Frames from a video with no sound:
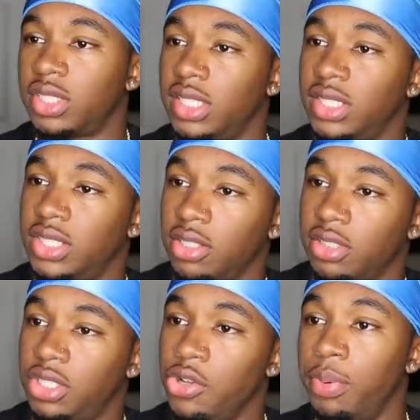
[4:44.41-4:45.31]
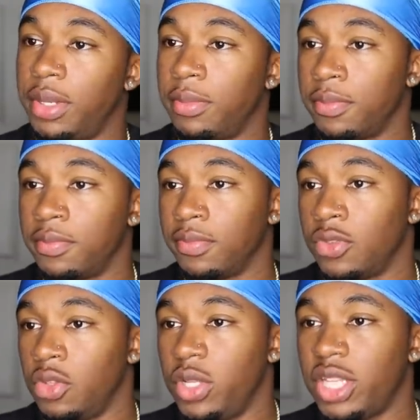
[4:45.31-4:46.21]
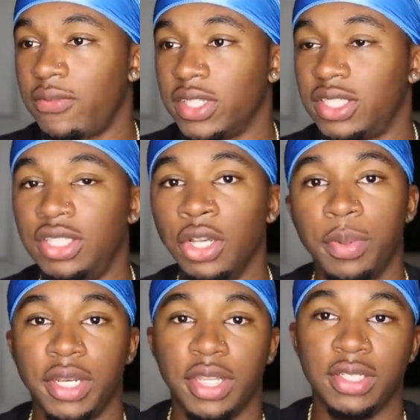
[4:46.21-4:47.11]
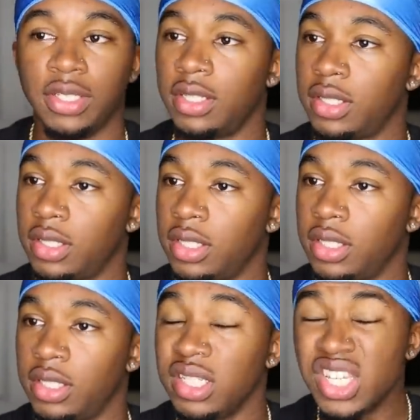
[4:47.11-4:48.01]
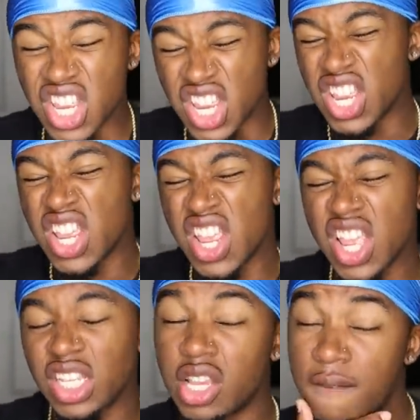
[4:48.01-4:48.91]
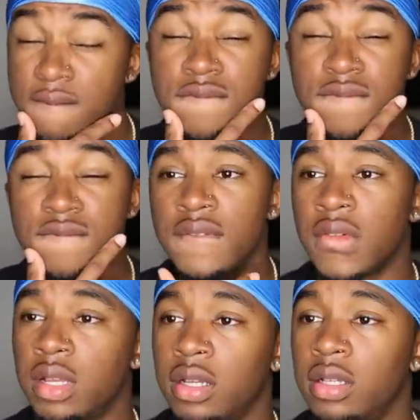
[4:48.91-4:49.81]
senses are stupid. We laugh at stupidness. Sheesh.